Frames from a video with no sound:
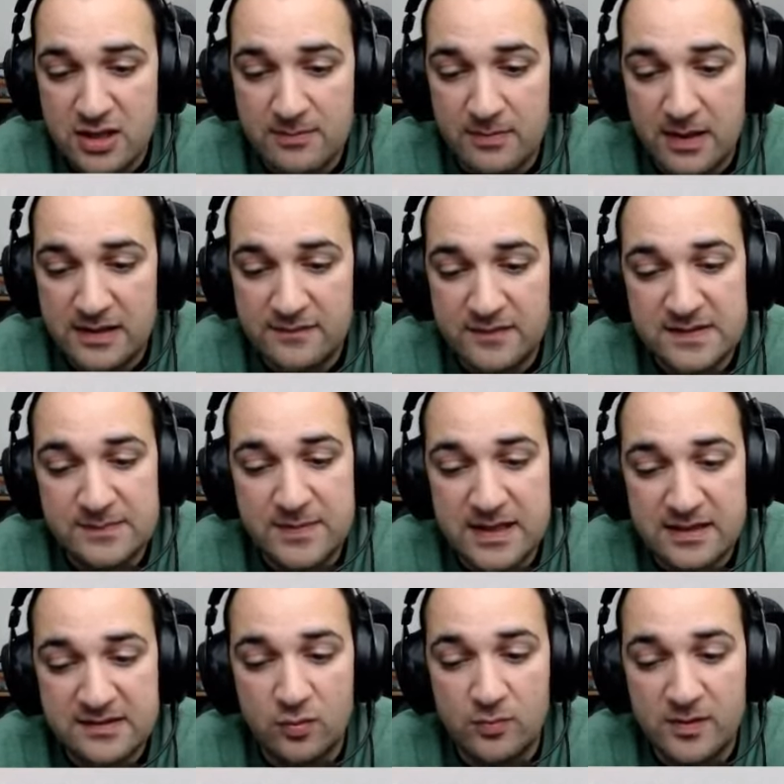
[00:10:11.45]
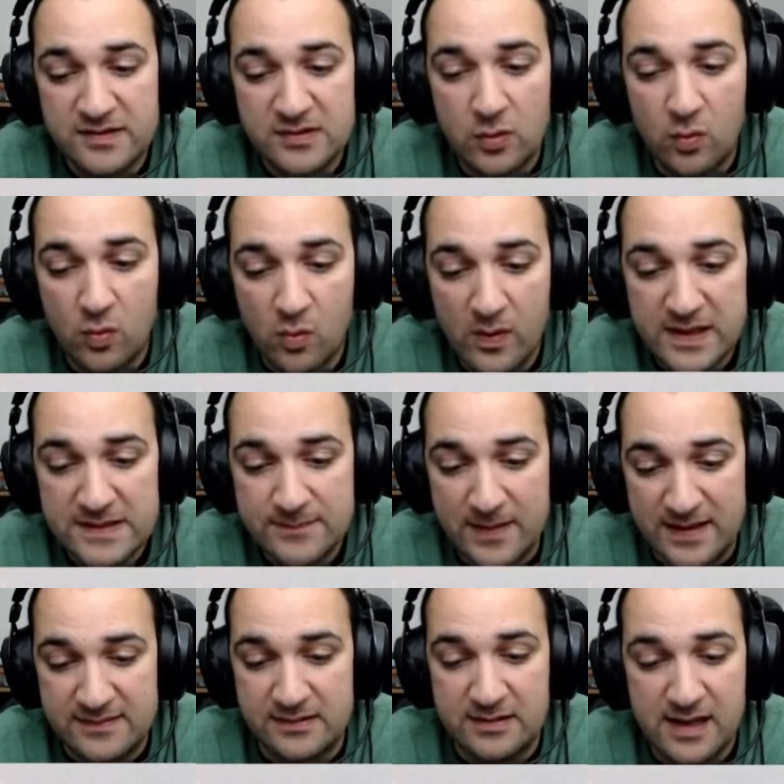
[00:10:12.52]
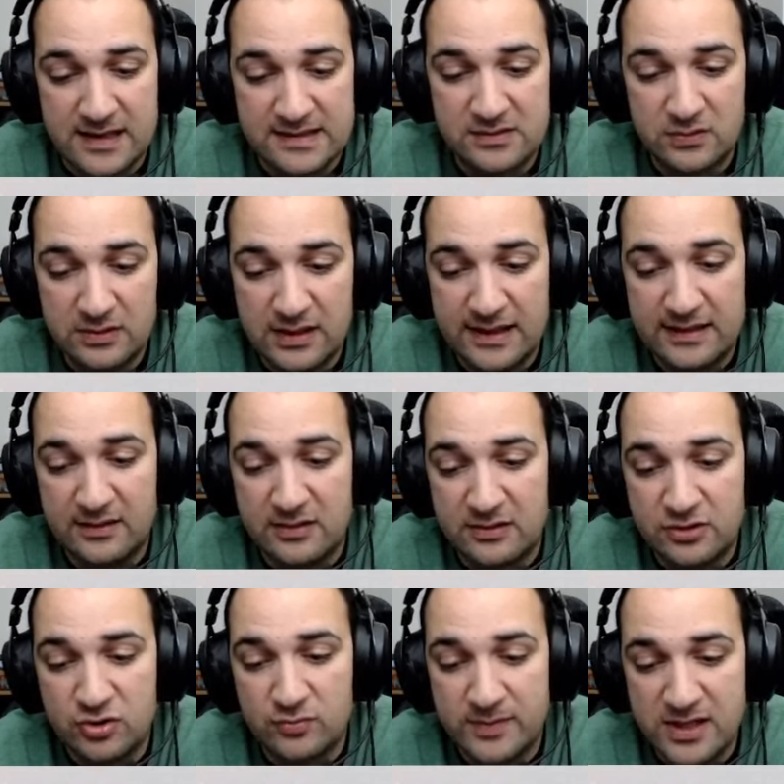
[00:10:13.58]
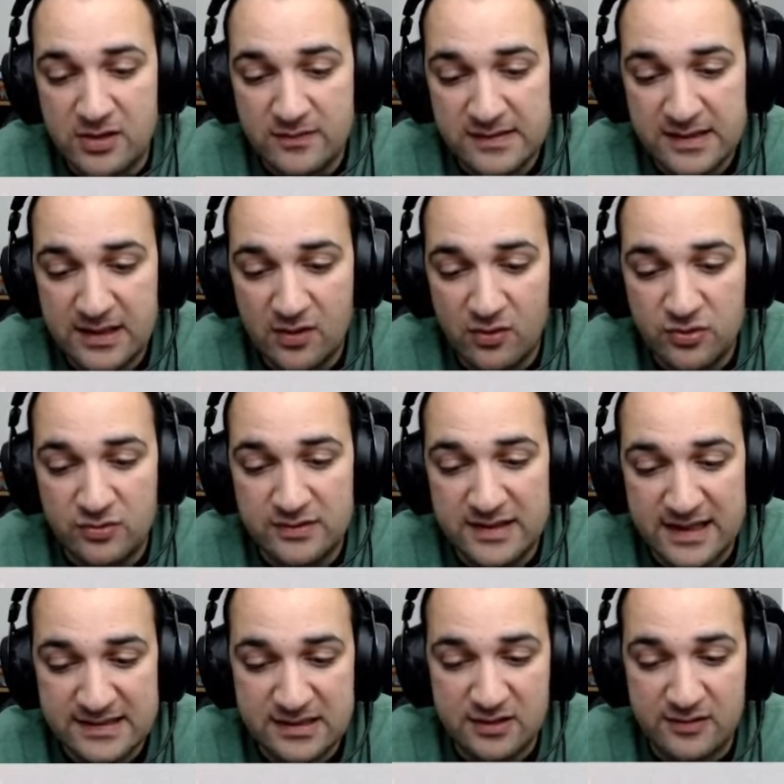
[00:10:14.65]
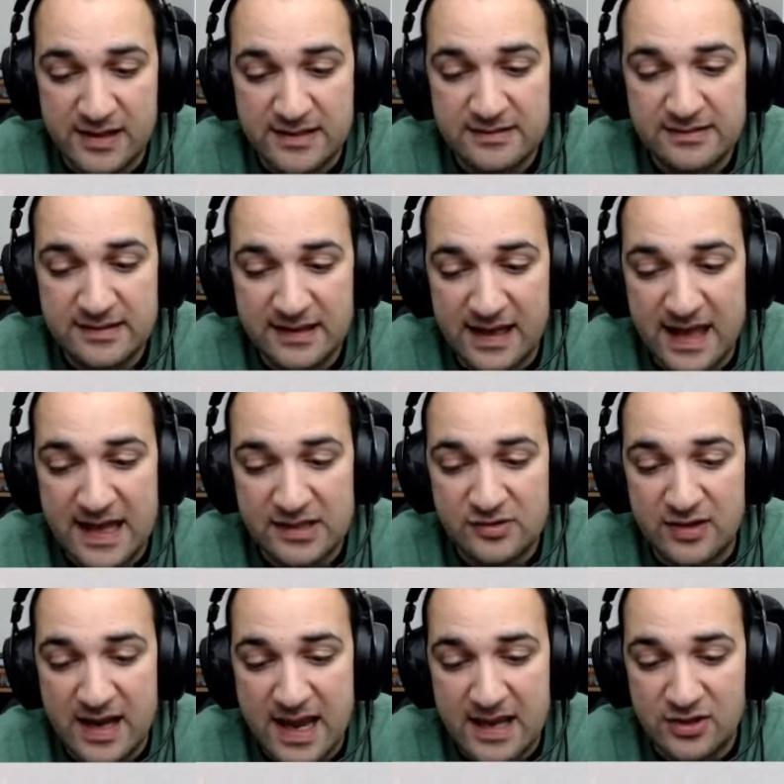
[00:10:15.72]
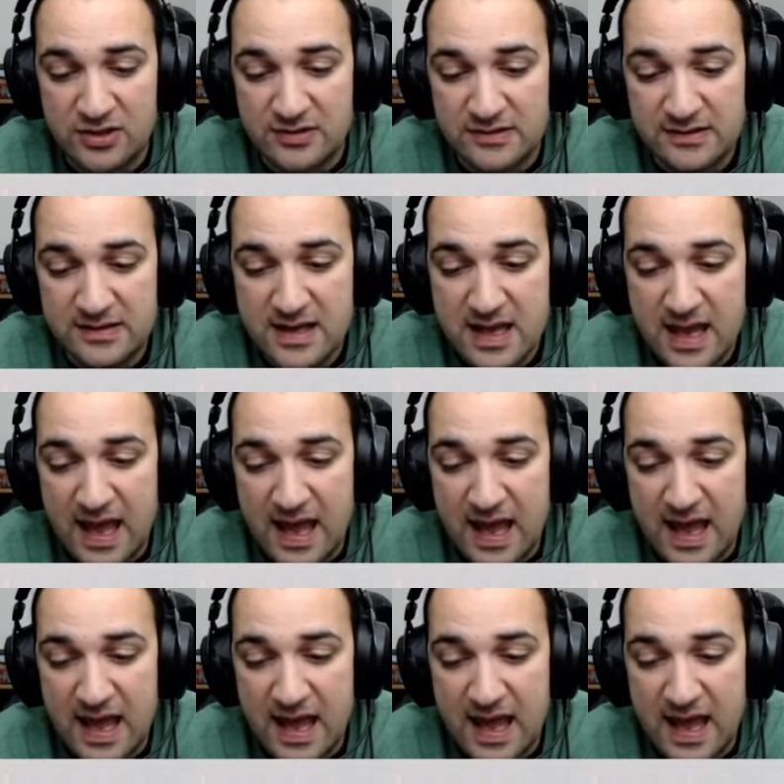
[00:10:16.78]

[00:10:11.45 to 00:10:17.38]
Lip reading: Might of the Speaker is almost always better, as in all likelihood you'll be using it on your desecrators to get extra actions,